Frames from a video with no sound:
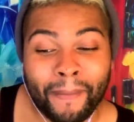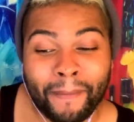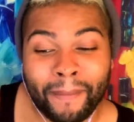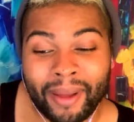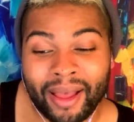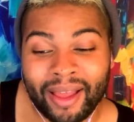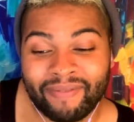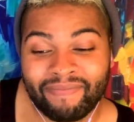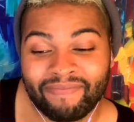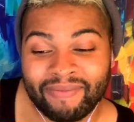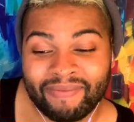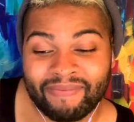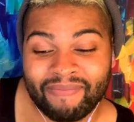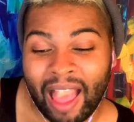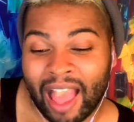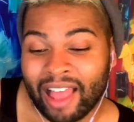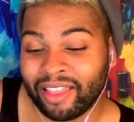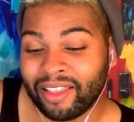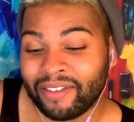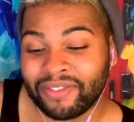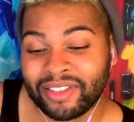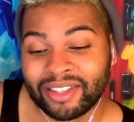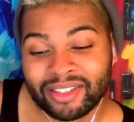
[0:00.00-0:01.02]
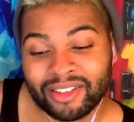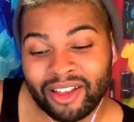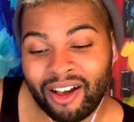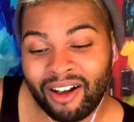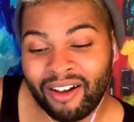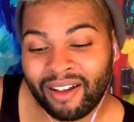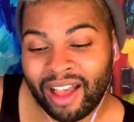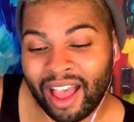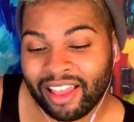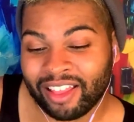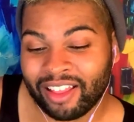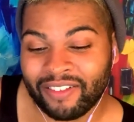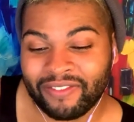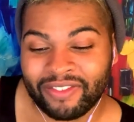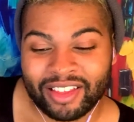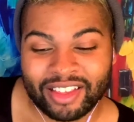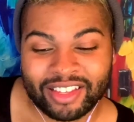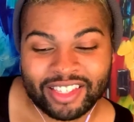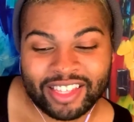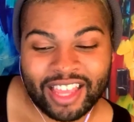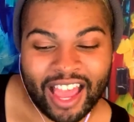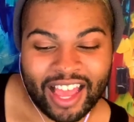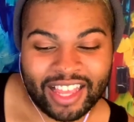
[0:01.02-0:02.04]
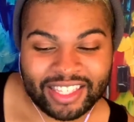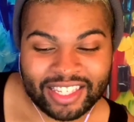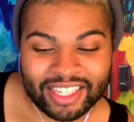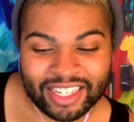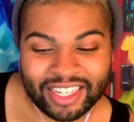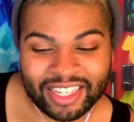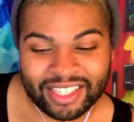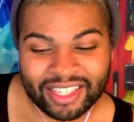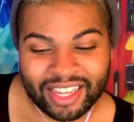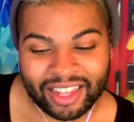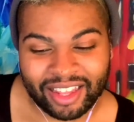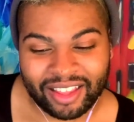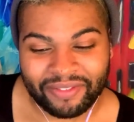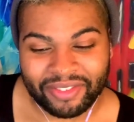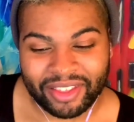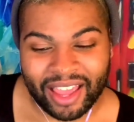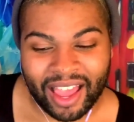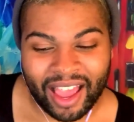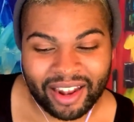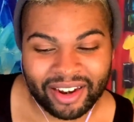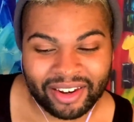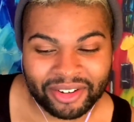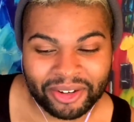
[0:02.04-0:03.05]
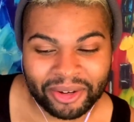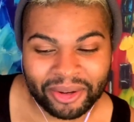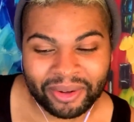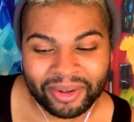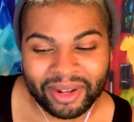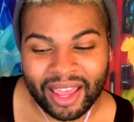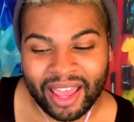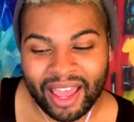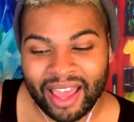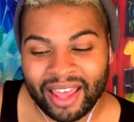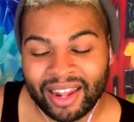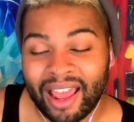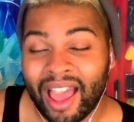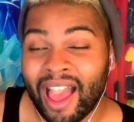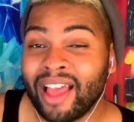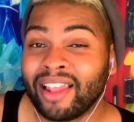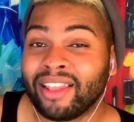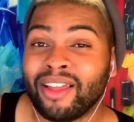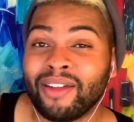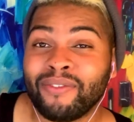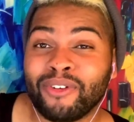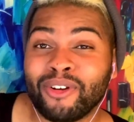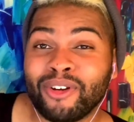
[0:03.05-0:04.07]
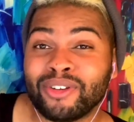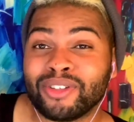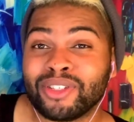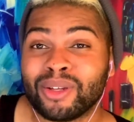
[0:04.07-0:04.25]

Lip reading: But I love the song, I love the sassiness, I love the attitude, and I love her.